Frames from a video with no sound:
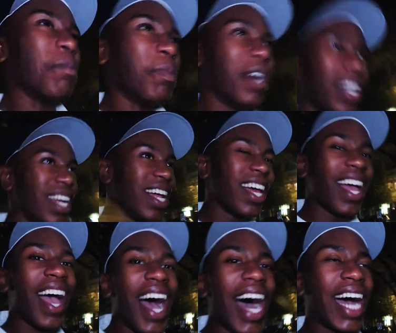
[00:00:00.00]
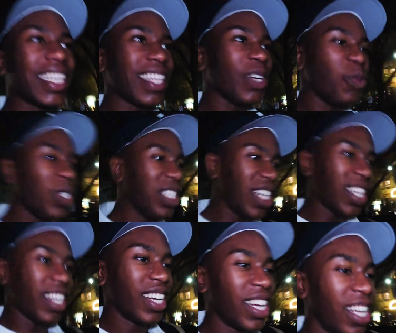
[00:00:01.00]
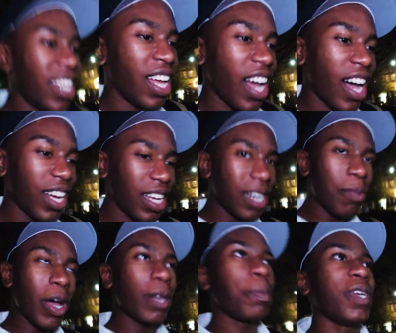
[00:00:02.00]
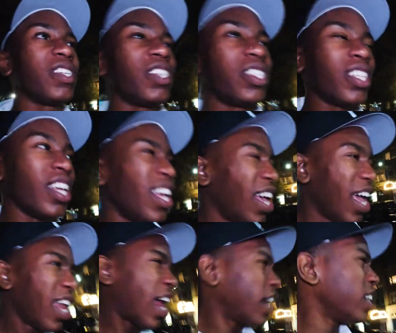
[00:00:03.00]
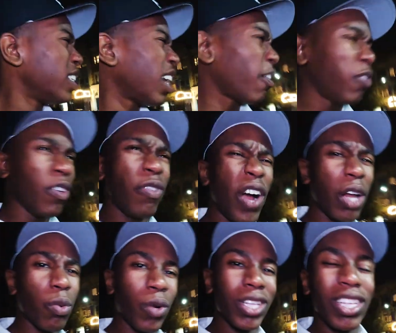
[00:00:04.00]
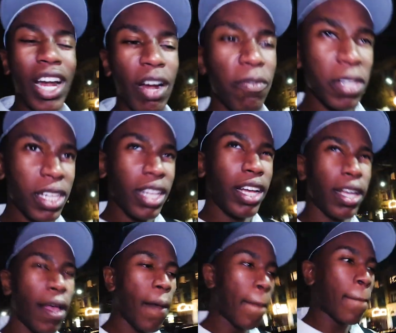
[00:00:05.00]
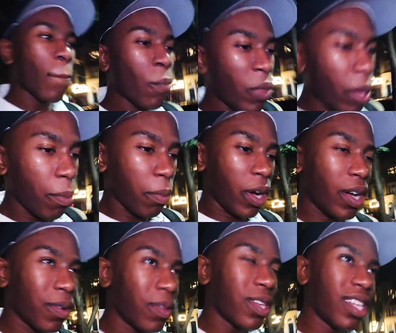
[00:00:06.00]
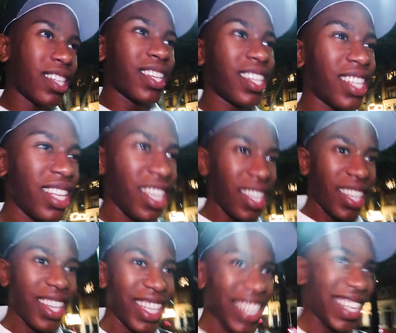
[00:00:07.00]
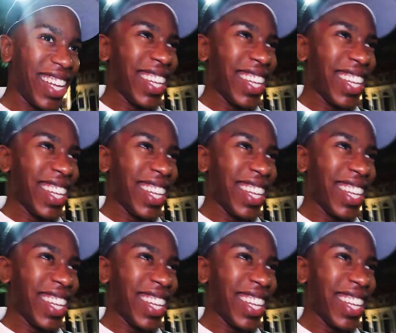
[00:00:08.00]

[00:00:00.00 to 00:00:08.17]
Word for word: But I think we did a good amount of pictures, and I could definitely find one that I really like. But at least uh, I like your cut, G.